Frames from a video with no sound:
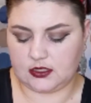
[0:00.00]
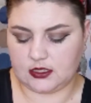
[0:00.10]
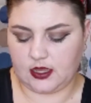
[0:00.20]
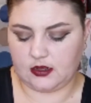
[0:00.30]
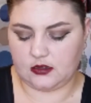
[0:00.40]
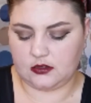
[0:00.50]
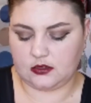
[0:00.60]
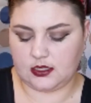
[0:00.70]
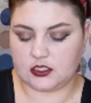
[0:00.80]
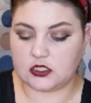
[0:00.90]
It's
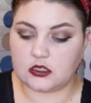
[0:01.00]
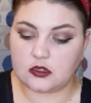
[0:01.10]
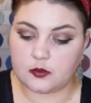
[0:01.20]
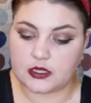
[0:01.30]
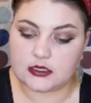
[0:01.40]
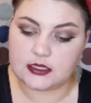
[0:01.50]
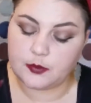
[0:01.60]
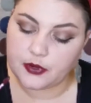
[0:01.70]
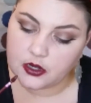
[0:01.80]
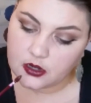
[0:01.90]
just a little bit
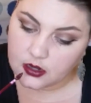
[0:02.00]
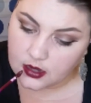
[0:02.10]
deeper.